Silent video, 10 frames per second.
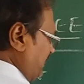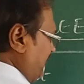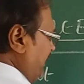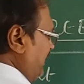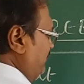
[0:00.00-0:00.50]

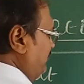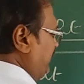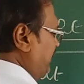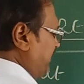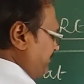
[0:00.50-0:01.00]
I have
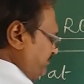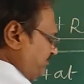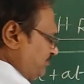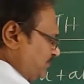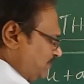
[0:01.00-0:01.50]
T.
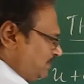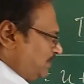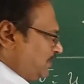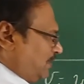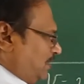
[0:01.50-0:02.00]

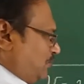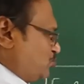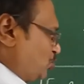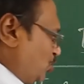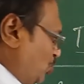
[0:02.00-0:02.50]

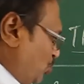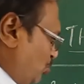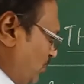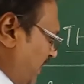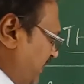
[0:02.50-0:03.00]

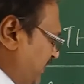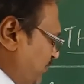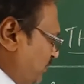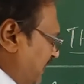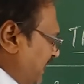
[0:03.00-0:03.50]
So I
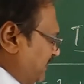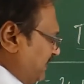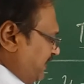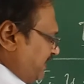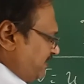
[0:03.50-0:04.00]
need to
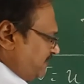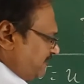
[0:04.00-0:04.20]
calculate